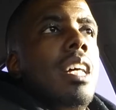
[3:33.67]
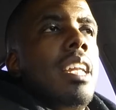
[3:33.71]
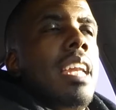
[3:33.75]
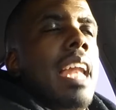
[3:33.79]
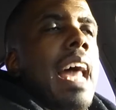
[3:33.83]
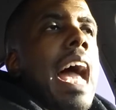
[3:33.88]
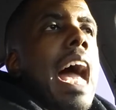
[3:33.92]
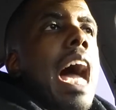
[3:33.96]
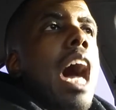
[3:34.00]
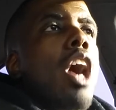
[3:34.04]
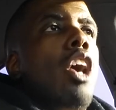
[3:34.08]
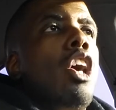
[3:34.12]

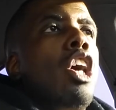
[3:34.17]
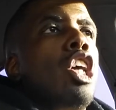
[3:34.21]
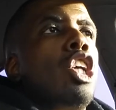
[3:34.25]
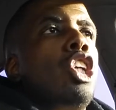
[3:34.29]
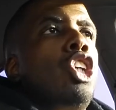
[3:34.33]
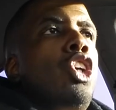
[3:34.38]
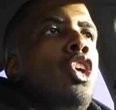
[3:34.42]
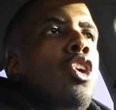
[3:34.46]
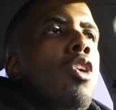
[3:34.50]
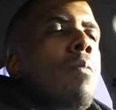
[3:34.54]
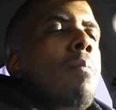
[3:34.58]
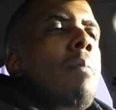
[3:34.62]
Now,
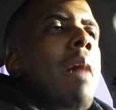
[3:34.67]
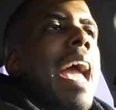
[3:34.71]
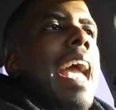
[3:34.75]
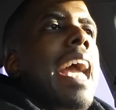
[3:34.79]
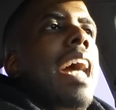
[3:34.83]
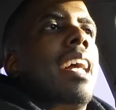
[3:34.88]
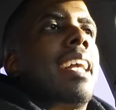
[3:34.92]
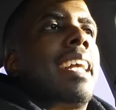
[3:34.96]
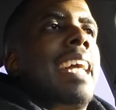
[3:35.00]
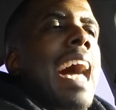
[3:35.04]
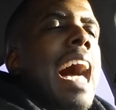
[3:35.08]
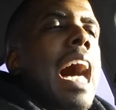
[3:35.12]
you may
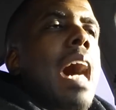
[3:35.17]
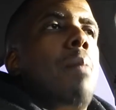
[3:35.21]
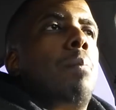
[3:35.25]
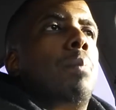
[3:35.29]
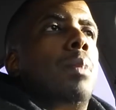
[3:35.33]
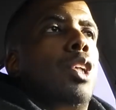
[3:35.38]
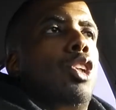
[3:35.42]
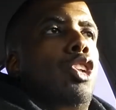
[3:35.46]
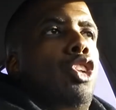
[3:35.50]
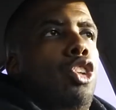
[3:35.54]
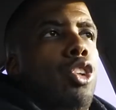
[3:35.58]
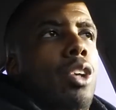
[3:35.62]

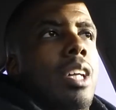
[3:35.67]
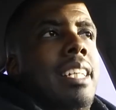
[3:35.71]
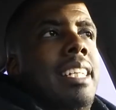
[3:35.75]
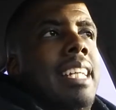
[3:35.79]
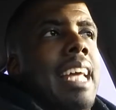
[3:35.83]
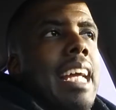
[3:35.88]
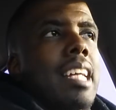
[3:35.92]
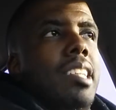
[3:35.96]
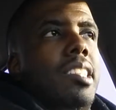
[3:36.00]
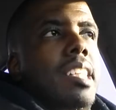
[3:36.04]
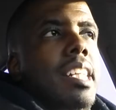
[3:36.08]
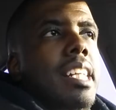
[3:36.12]
accomplish your
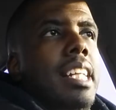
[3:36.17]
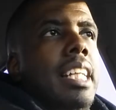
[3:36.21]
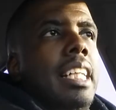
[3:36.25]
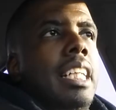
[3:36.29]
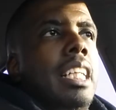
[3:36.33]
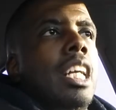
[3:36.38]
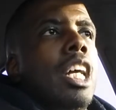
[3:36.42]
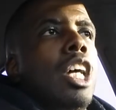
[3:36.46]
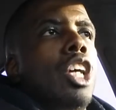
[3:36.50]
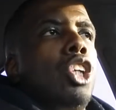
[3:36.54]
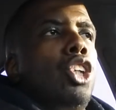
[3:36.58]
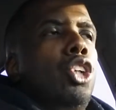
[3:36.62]

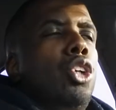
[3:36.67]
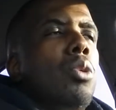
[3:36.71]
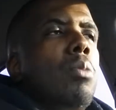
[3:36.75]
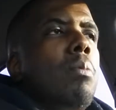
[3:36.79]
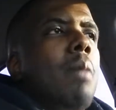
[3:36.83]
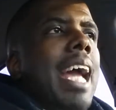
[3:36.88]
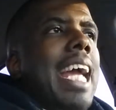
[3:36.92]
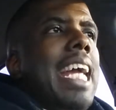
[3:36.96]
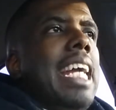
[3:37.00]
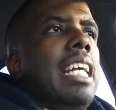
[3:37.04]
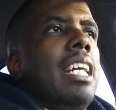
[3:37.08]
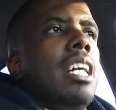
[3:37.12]
destiny, you
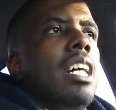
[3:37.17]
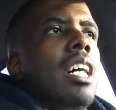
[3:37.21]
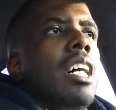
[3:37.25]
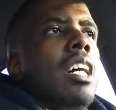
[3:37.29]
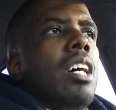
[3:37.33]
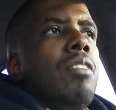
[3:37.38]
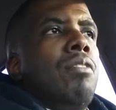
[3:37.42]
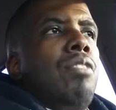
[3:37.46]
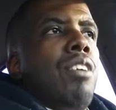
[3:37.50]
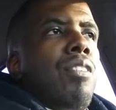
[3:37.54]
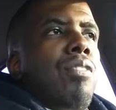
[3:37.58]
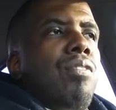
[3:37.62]
may
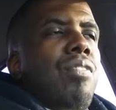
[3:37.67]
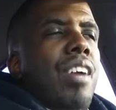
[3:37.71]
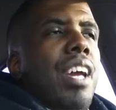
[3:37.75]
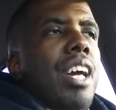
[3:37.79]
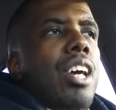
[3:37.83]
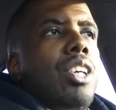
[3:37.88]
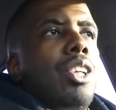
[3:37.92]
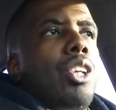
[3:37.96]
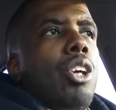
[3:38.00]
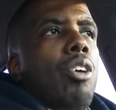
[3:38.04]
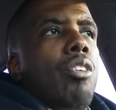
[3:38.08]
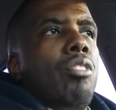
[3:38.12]

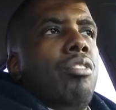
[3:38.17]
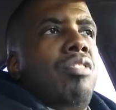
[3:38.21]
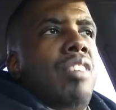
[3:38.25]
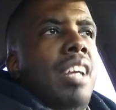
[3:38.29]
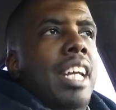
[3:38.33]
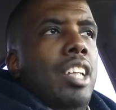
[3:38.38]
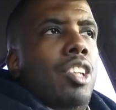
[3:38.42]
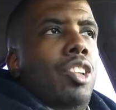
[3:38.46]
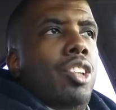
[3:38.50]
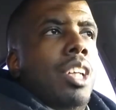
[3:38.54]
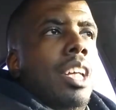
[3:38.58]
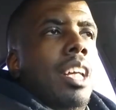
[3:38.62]
fulfill your
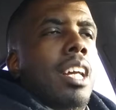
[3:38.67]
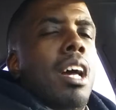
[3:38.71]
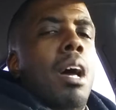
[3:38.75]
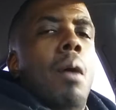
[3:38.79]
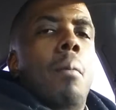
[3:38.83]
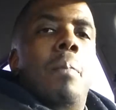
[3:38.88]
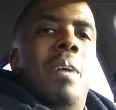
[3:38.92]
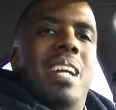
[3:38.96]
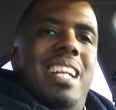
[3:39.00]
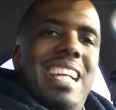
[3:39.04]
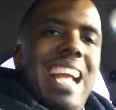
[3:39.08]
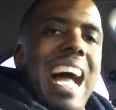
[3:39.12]

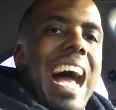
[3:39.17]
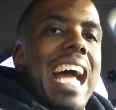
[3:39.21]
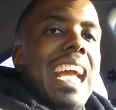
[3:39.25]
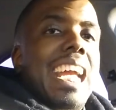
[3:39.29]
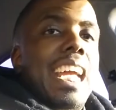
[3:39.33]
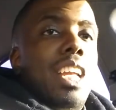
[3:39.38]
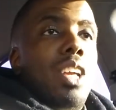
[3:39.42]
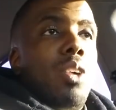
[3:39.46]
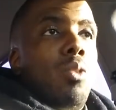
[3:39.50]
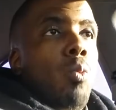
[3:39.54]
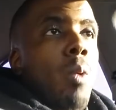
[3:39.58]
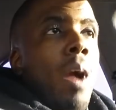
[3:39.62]
vision, but not
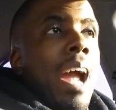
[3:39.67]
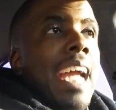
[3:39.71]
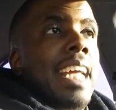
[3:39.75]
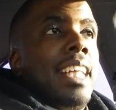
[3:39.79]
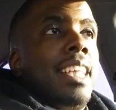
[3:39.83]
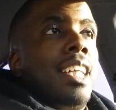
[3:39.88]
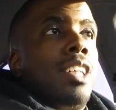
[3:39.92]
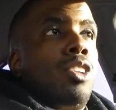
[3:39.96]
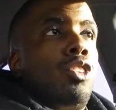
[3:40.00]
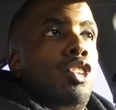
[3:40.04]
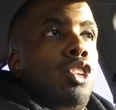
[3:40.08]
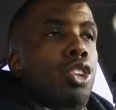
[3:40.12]
in the way
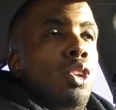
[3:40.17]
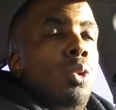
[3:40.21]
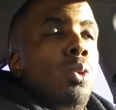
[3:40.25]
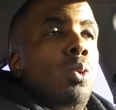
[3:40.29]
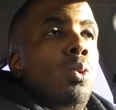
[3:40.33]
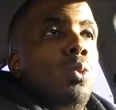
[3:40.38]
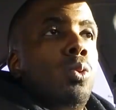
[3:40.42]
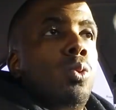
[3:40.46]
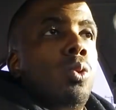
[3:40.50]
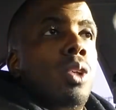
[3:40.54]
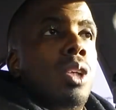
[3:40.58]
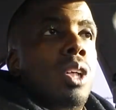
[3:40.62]
that
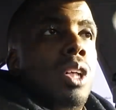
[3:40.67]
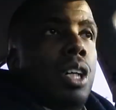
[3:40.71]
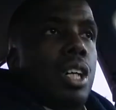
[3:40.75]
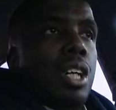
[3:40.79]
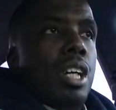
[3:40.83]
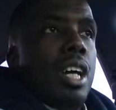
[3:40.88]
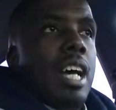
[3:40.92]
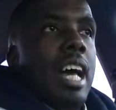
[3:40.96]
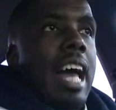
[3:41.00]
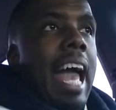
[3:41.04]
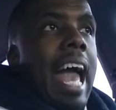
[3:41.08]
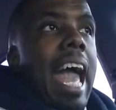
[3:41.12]
you
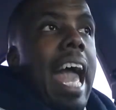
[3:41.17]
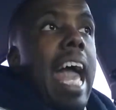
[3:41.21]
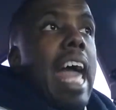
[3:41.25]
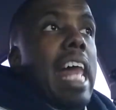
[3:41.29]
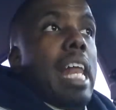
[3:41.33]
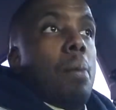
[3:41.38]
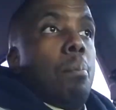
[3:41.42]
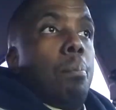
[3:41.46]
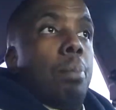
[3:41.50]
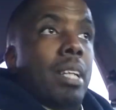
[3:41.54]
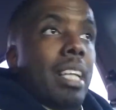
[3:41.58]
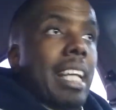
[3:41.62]

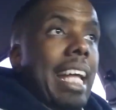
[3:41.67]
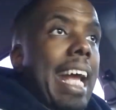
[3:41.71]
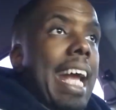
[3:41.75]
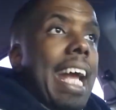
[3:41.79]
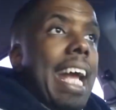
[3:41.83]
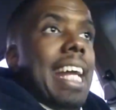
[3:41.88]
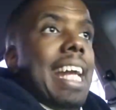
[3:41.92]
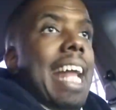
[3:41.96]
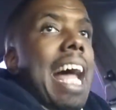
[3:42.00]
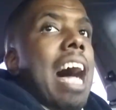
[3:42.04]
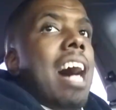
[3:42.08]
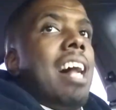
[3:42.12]
had it
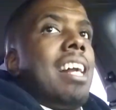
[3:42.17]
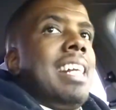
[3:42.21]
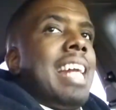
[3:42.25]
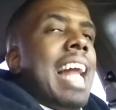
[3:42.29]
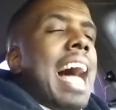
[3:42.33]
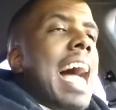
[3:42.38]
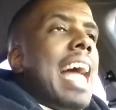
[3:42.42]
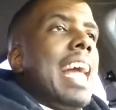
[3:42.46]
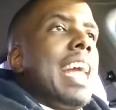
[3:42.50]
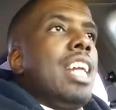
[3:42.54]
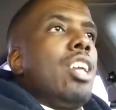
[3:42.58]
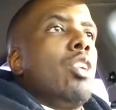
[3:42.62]
planned out,
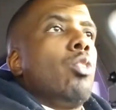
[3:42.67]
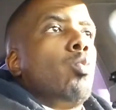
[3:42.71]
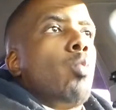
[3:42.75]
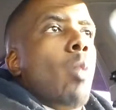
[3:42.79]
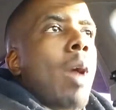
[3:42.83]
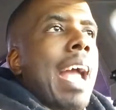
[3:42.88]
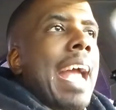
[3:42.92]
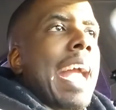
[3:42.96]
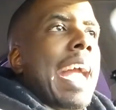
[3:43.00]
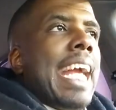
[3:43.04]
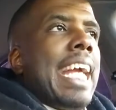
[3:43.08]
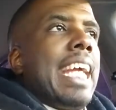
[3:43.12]
not in the
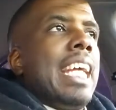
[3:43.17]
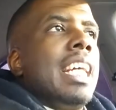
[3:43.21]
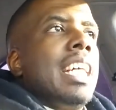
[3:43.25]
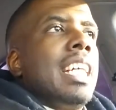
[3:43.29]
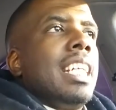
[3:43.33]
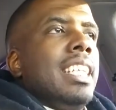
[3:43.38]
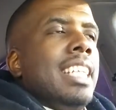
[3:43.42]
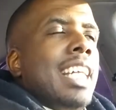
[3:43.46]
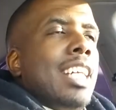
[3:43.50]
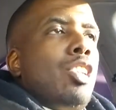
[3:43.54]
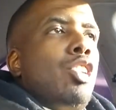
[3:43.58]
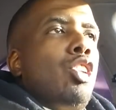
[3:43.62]
way
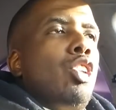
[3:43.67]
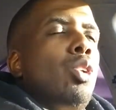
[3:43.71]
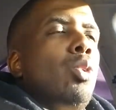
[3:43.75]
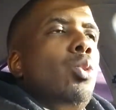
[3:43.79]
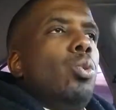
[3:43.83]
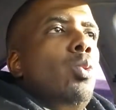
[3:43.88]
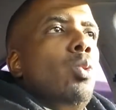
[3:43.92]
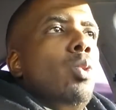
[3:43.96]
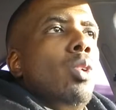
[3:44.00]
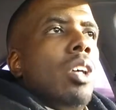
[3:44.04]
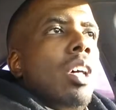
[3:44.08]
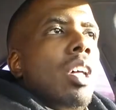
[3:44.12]
that
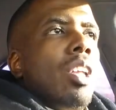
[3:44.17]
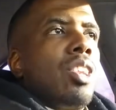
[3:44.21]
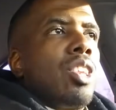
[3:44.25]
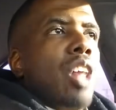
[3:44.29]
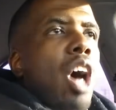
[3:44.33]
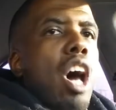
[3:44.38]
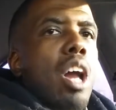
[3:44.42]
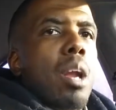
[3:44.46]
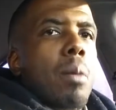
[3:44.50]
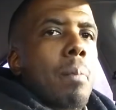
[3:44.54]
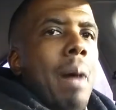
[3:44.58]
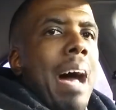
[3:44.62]
you
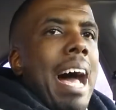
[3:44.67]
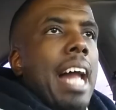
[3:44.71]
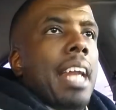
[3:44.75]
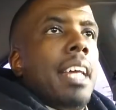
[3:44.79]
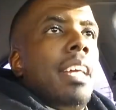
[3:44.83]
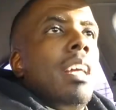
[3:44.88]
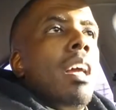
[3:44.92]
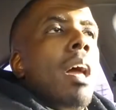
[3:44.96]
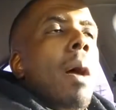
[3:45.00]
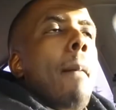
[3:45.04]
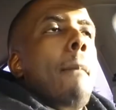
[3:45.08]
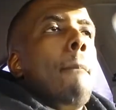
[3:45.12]
thought about
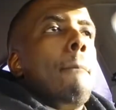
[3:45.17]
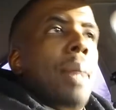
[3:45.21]
it.